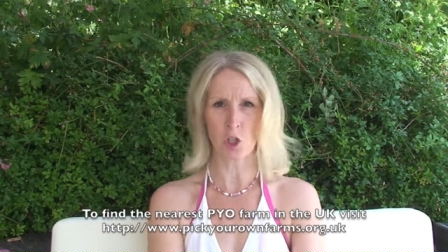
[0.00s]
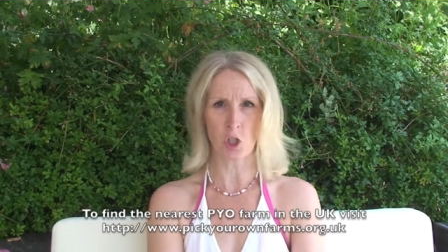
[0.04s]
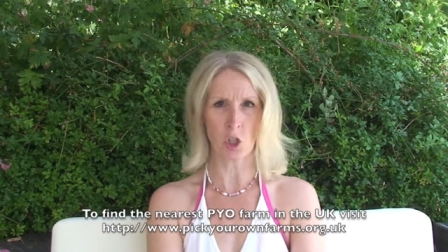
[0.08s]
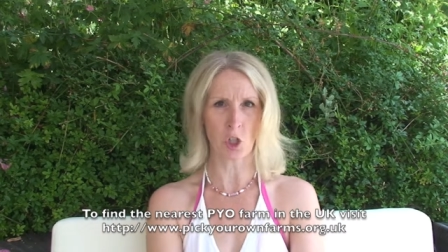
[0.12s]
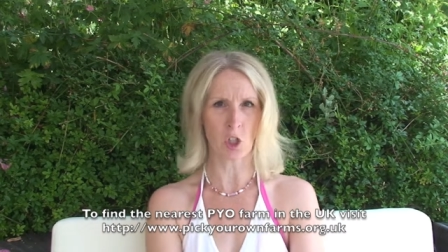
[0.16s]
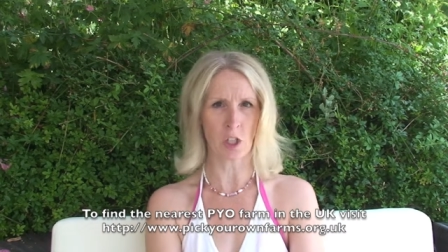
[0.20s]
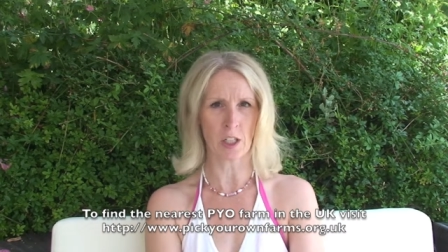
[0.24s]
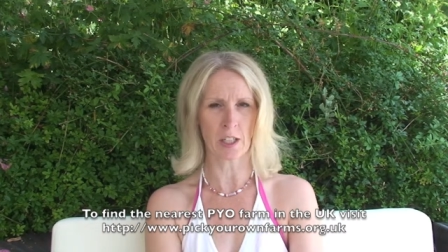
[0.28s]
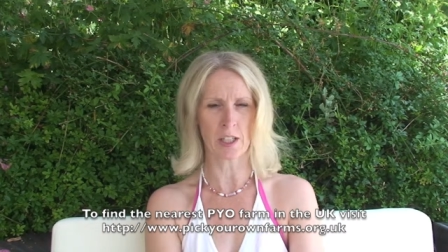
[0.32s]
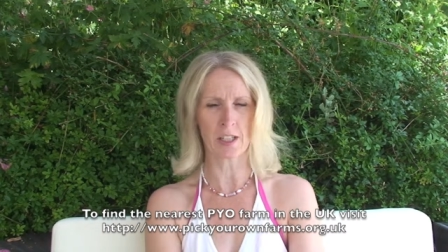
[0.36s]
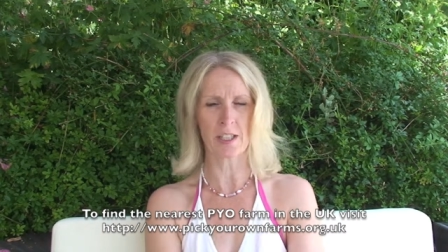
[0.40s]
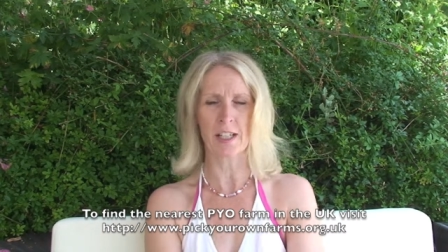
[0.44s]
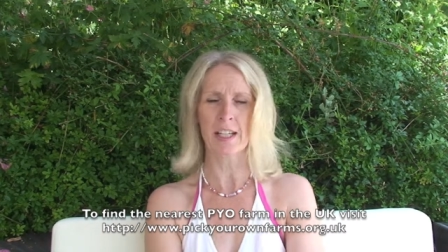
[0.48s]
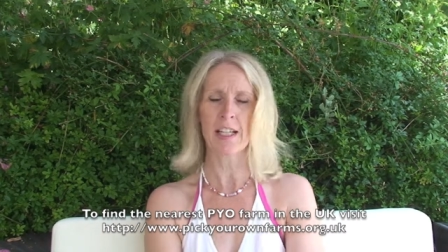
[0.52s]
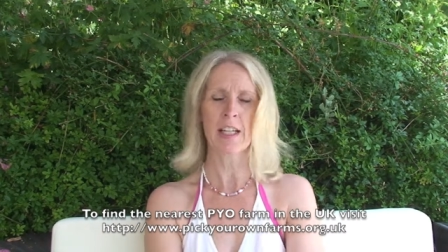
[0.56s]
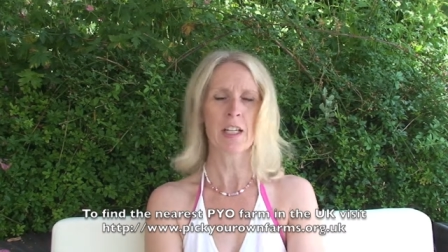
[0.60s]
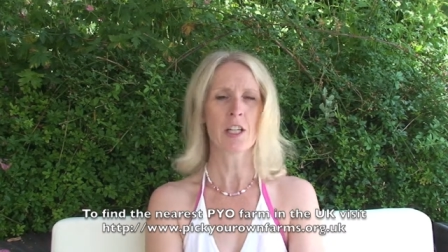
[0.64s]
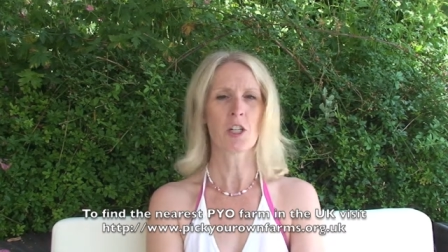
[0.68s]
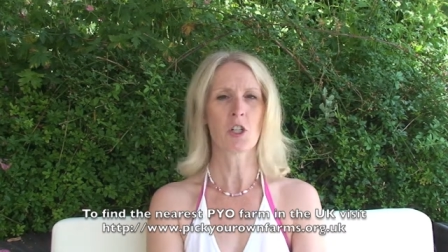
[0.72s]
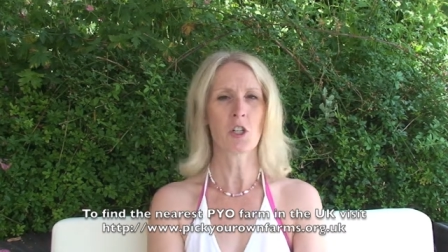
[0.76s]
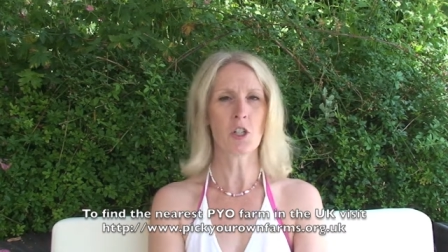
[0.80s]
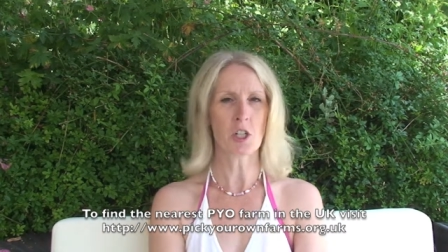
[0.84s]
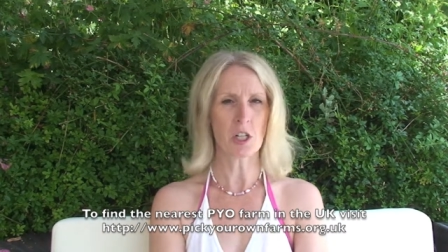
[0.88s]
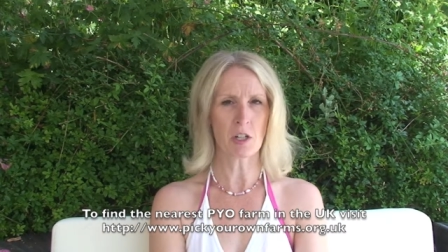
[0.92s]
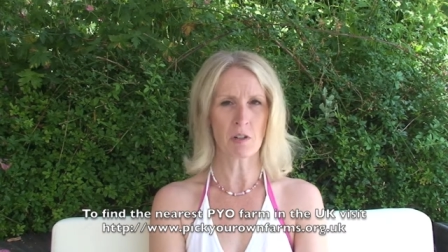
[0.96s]
chocolate
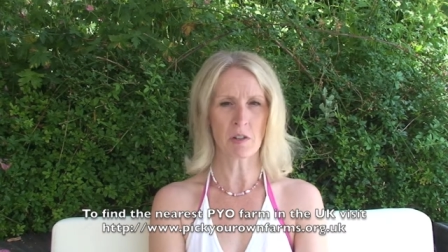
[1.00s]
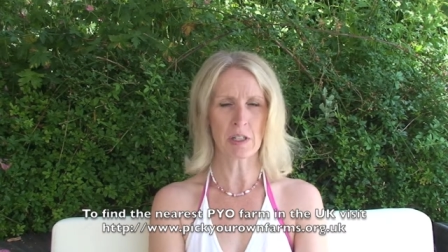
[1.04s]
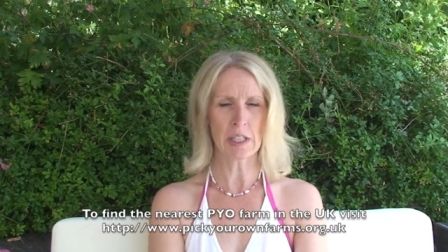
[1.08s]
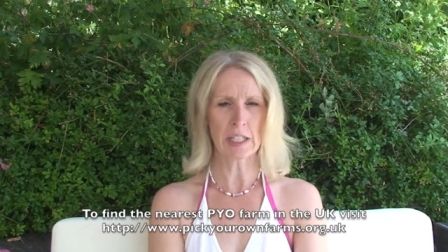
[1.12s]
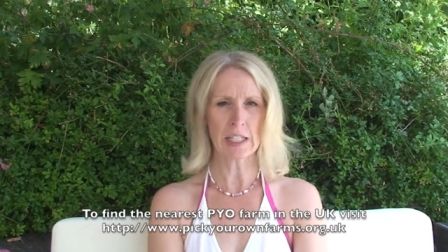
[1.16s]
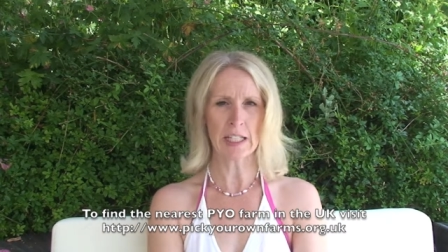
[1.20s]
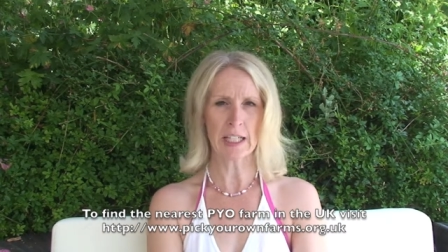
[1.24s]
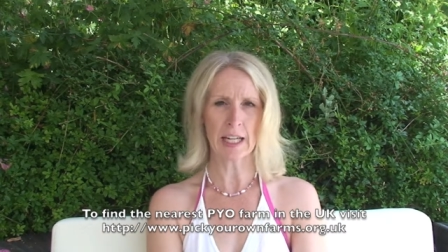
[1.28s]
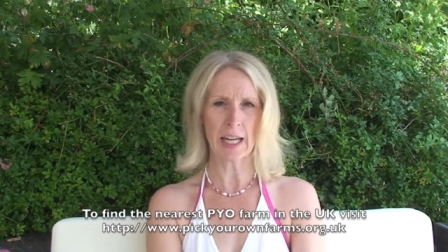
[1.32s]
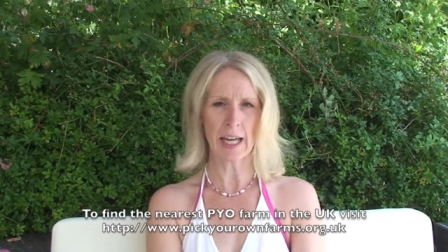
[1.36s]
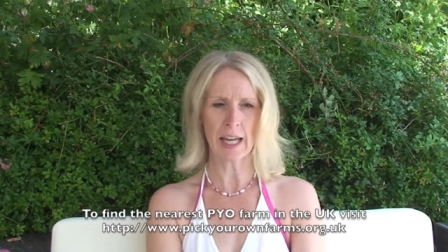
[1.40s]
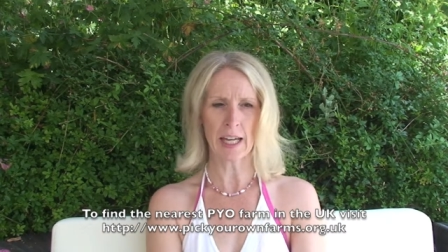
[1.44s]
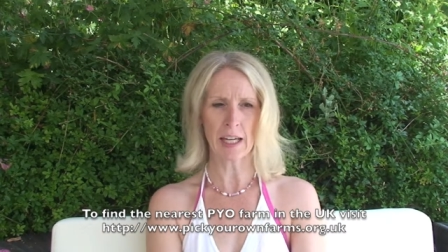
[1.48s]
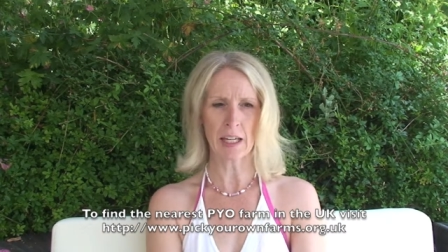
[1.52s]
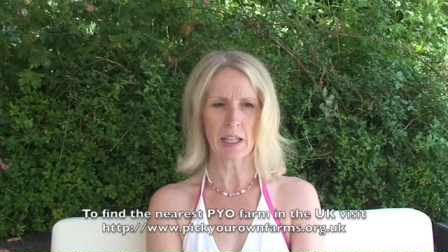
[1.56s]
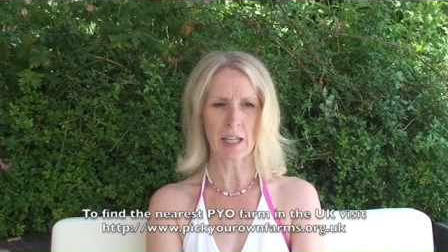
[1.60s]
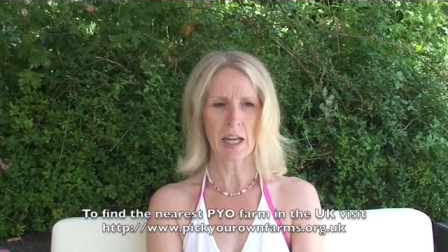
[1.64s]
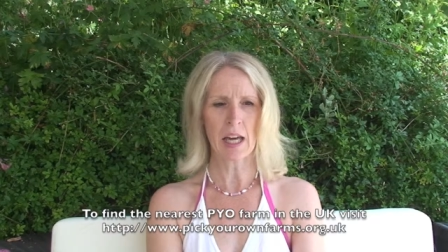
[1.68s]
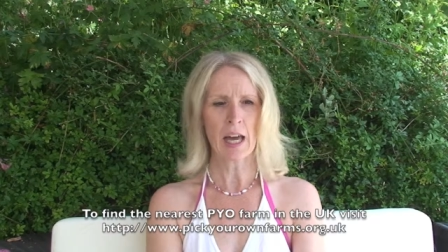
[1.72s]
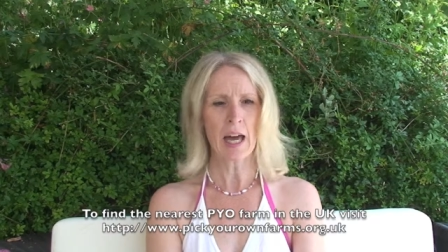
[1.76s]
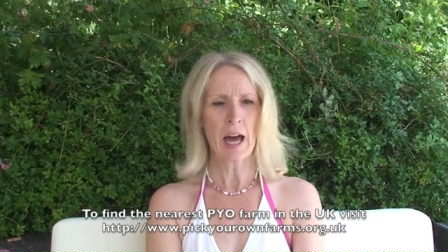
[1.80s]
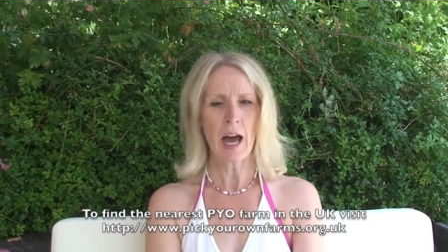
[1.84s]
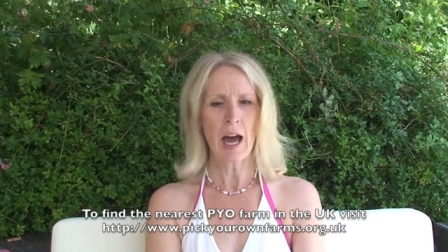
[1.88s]
during the day.